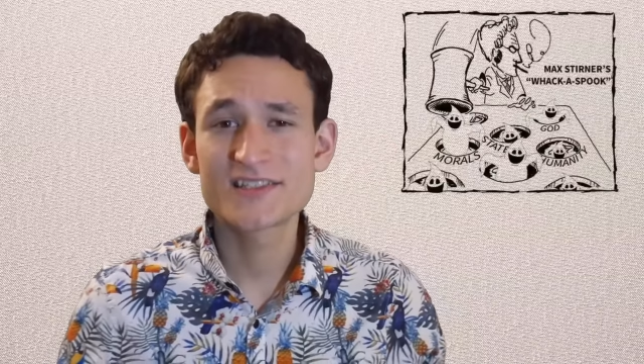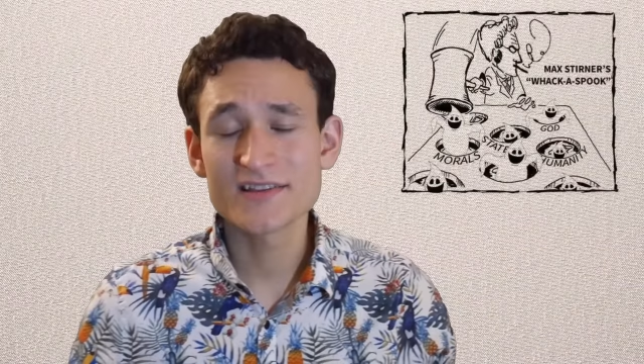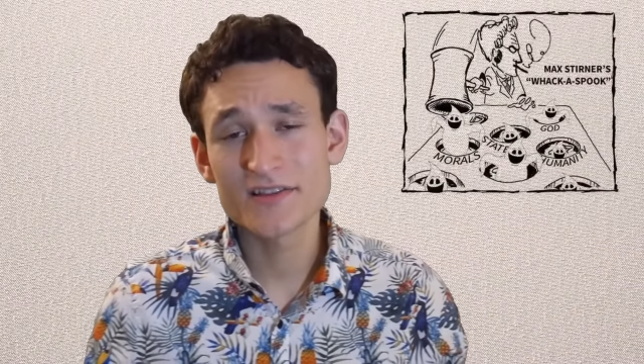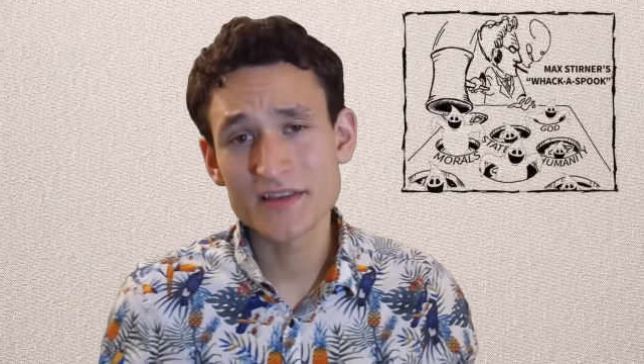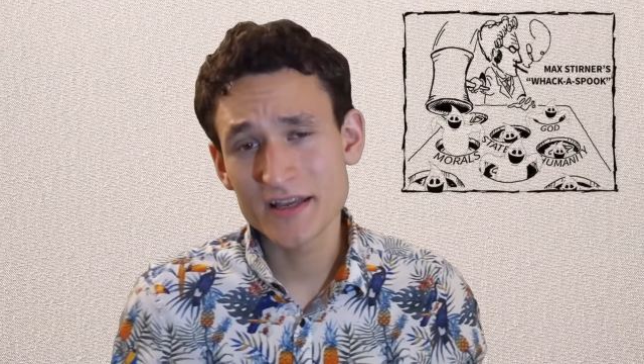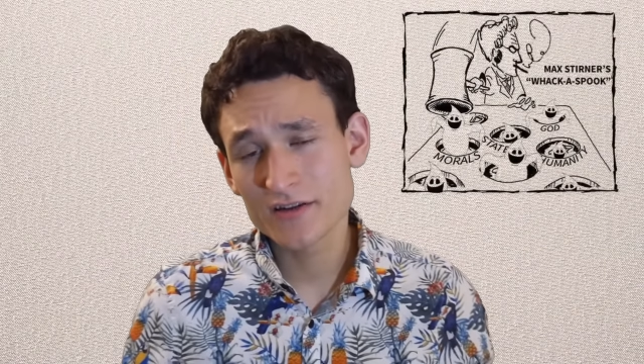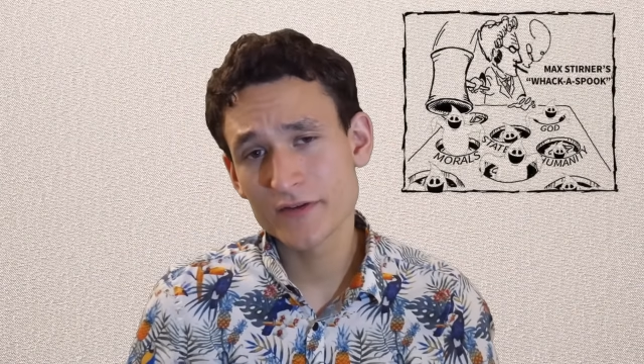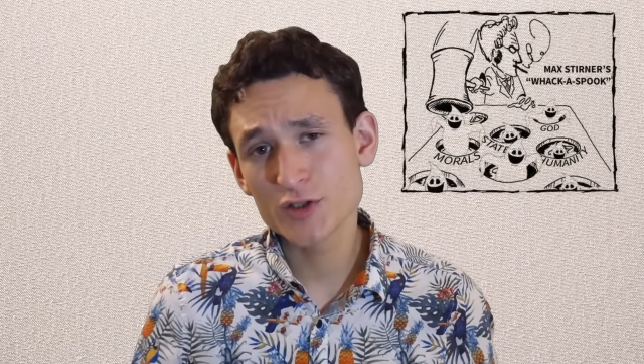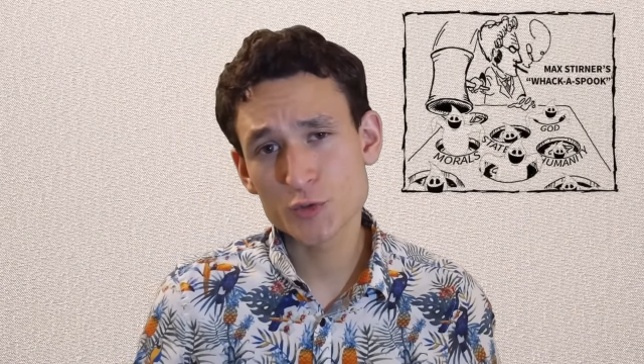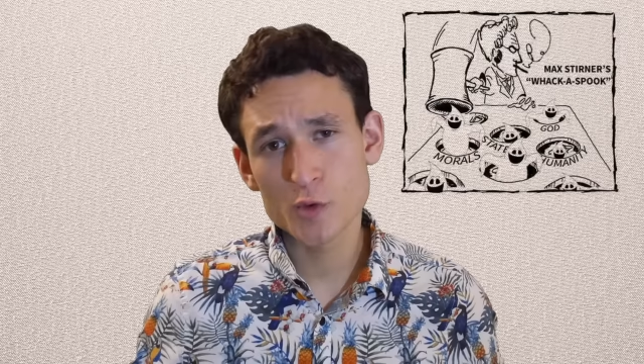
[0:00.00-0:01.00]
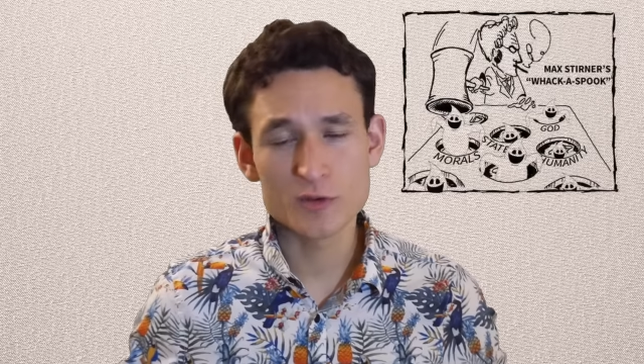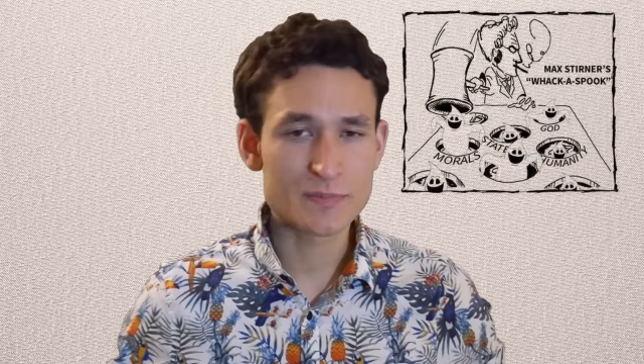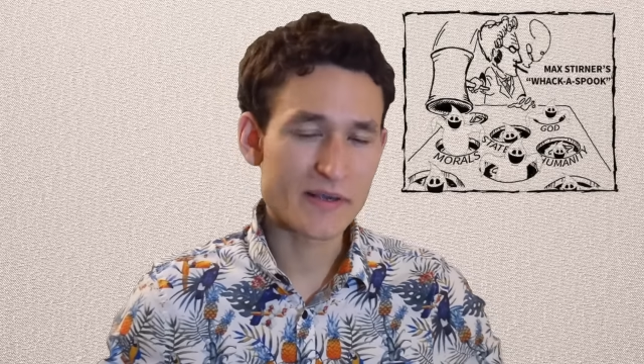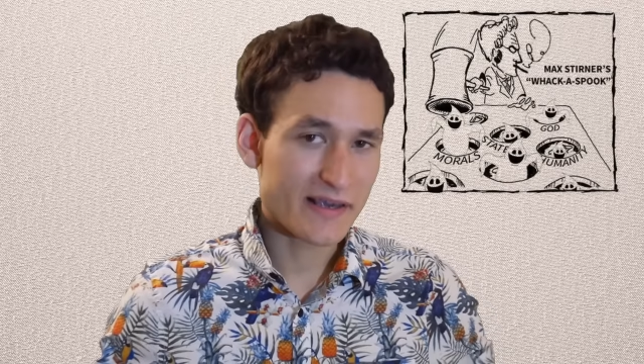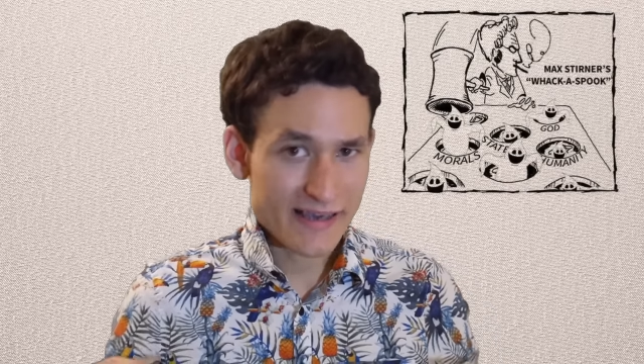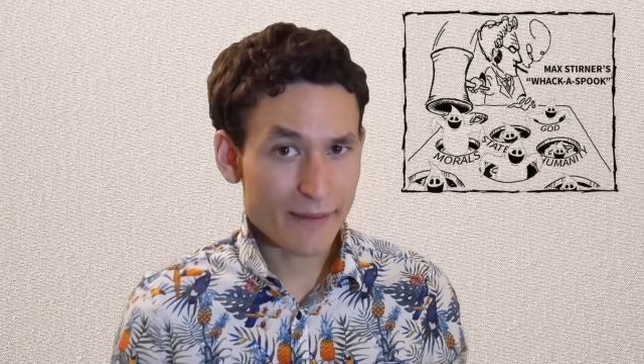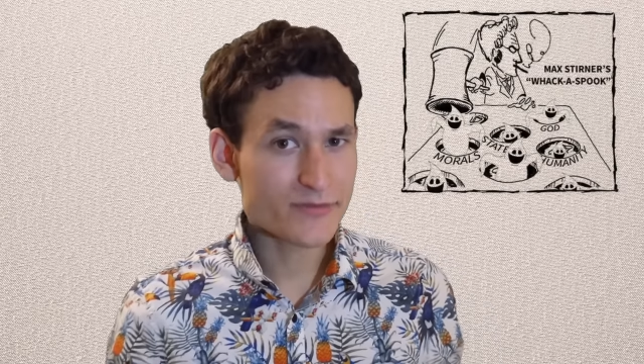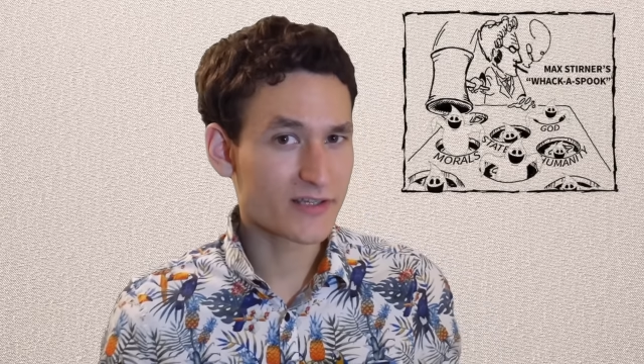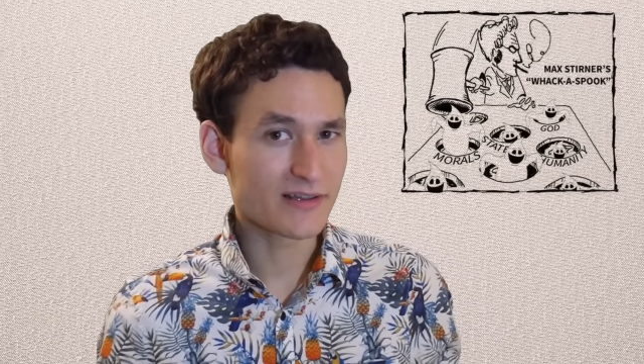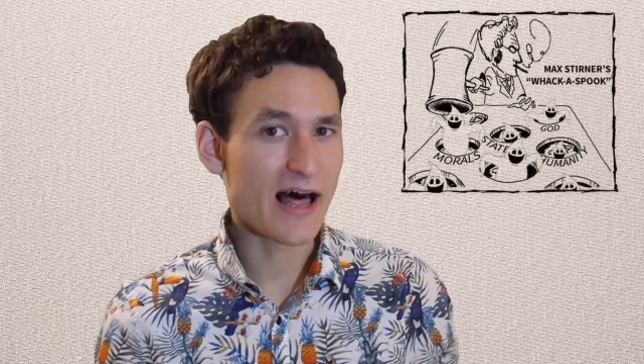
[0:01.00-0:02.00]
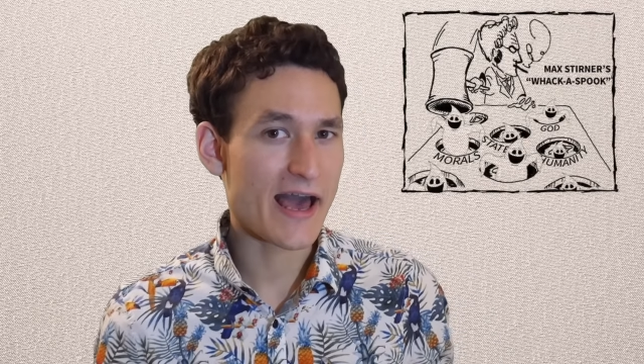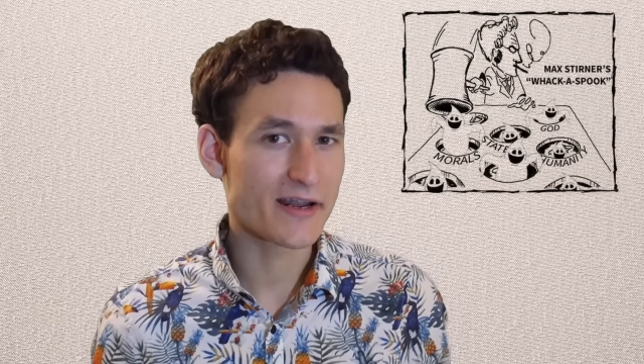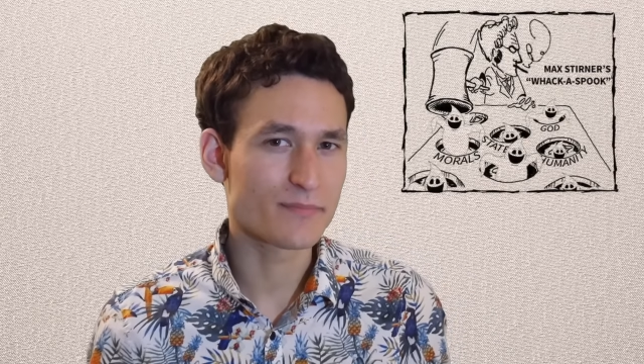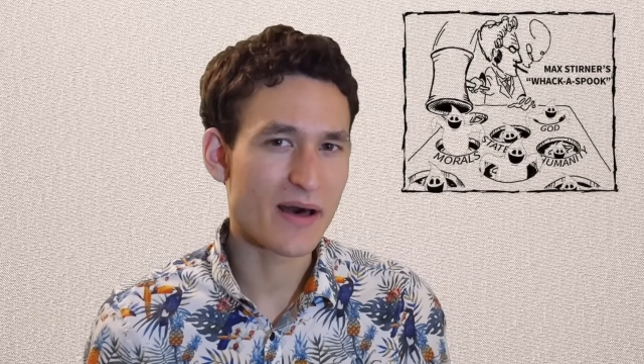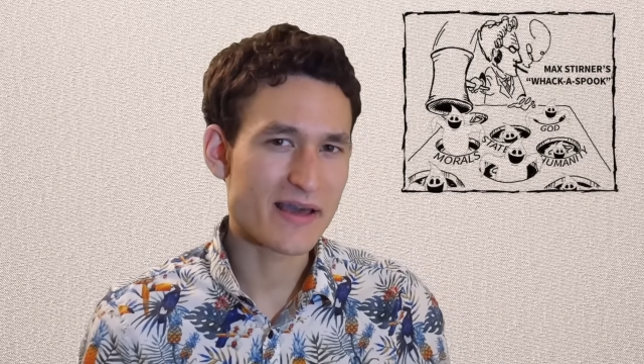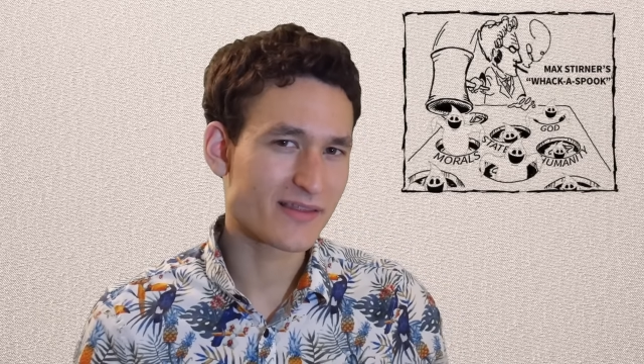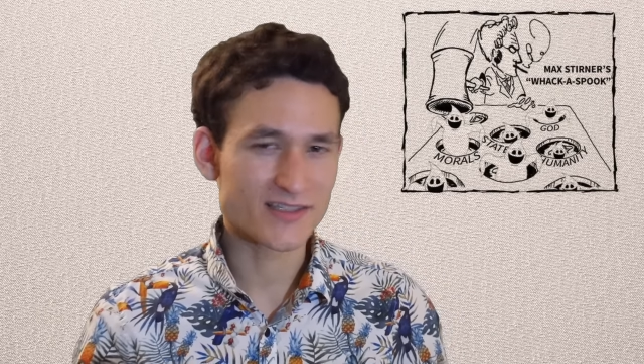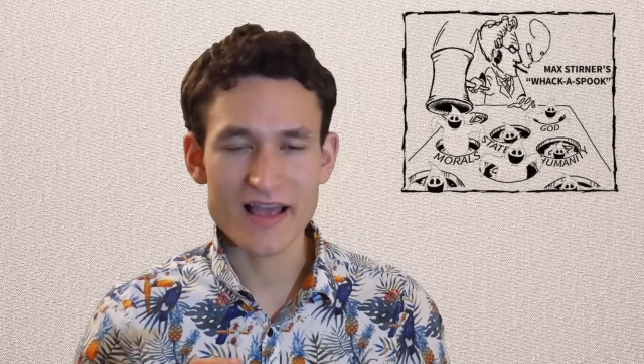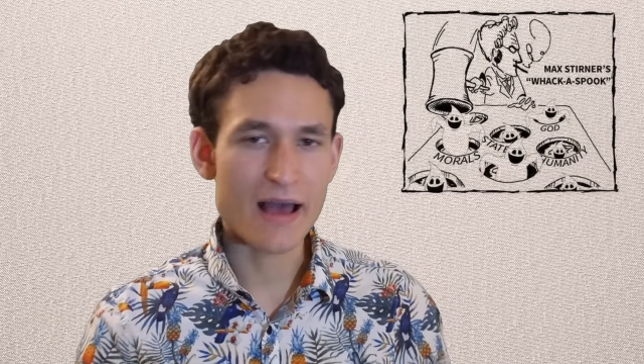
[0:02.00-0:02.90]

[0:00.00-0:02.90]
said that the individual was being kept in line by these